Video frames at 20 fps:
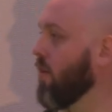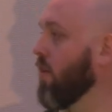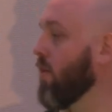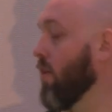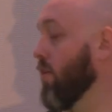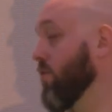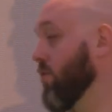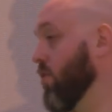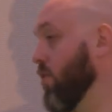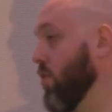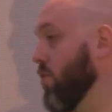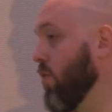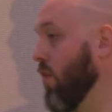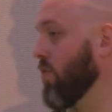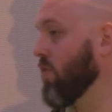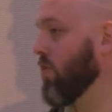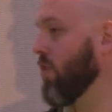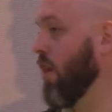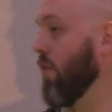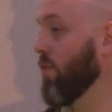That's a good
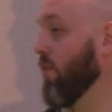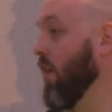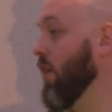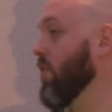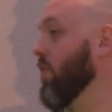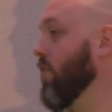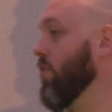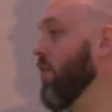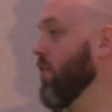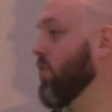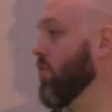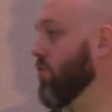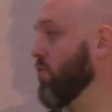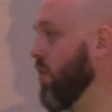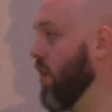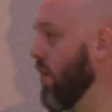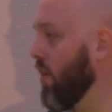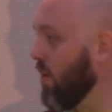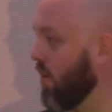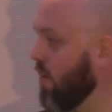question. I would like to think they're
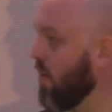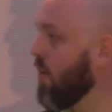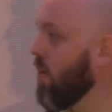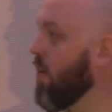trying to